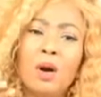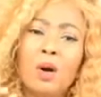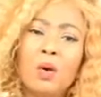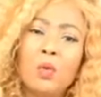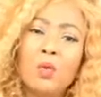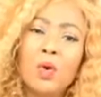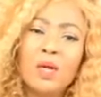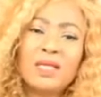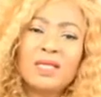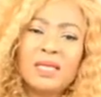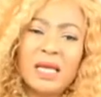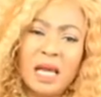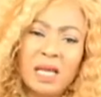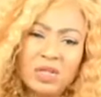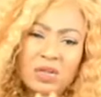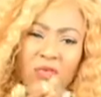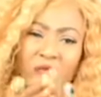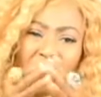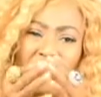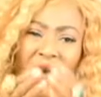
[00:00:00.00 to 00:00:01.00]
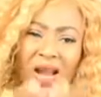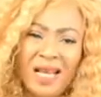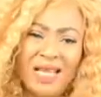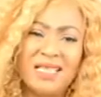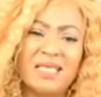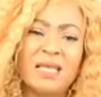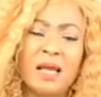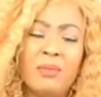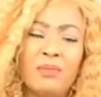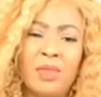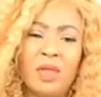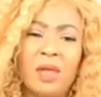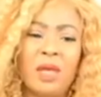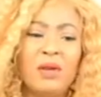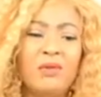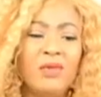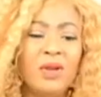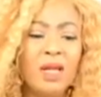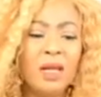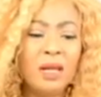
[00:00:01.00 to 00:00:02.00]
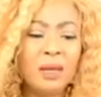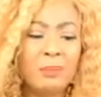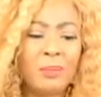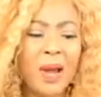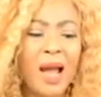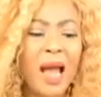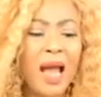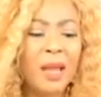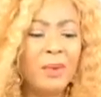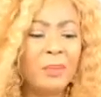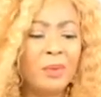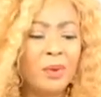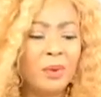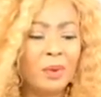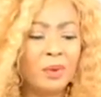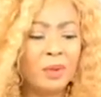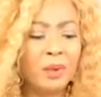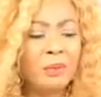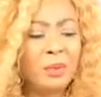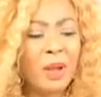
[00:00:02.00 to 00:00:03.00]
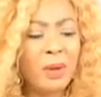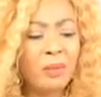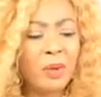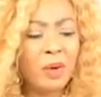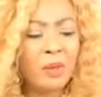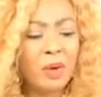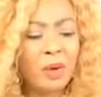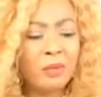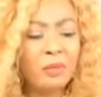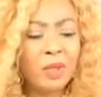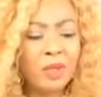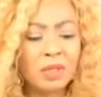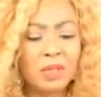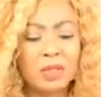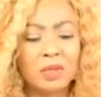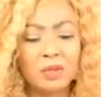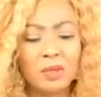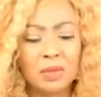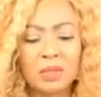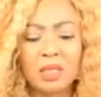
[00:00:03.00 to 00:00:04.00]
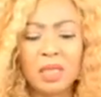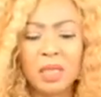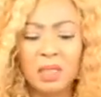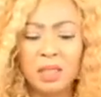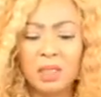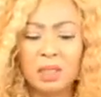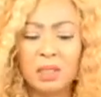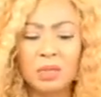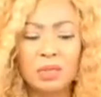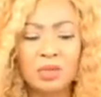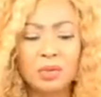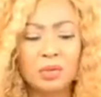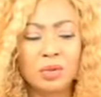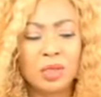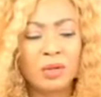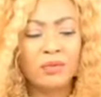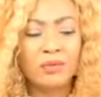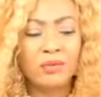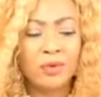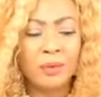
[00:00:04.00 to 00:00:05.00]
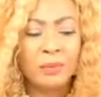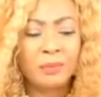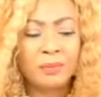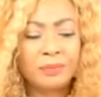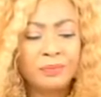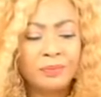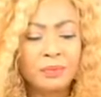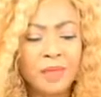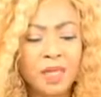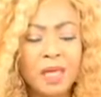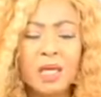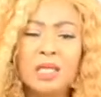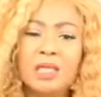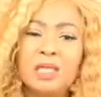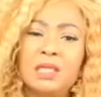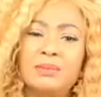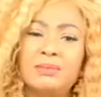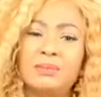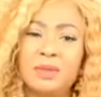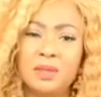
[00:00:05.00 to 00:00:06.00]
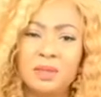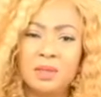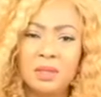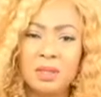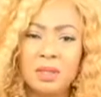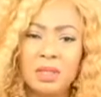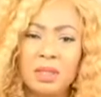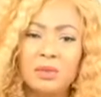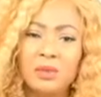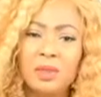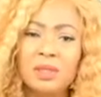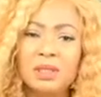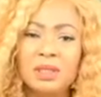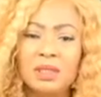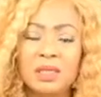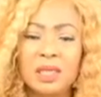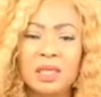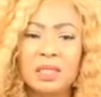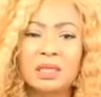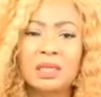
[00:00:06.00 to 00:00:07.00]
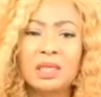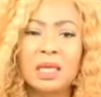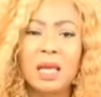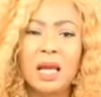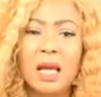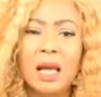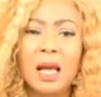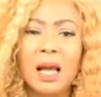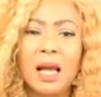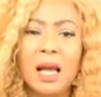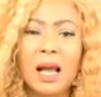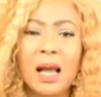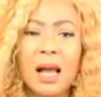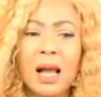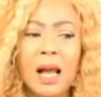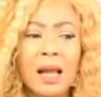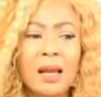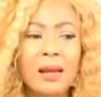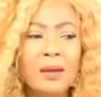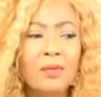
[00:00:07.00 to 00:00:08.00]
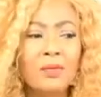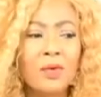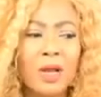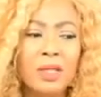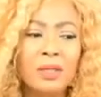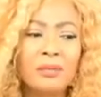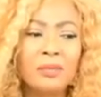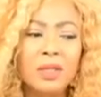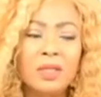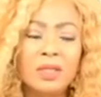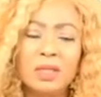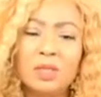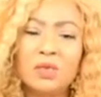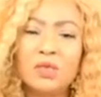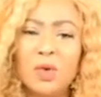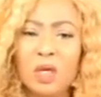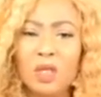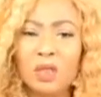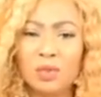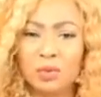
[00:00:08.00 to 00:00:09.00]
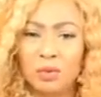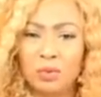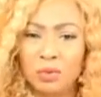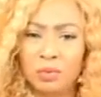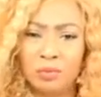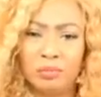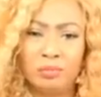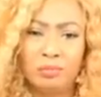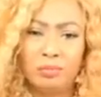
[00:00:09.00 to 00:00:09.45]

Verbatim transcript: we tend to find something, even in the Bible. Remember when Moses was taking the children from Egypt in the wilderness, and when Moses went to,